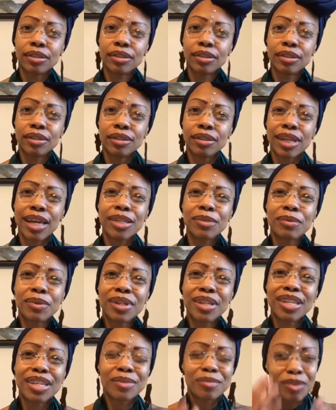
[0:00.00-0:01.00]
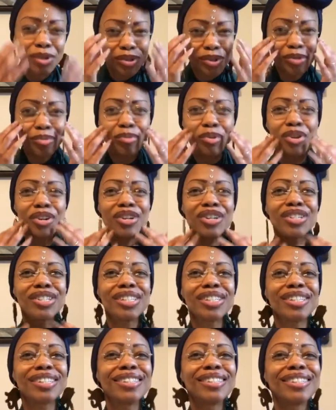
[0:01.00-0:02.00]
That's what it is. Once you purge
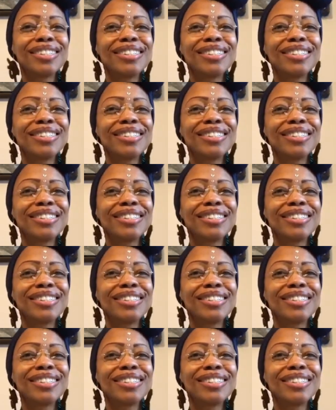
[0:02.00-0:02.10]
it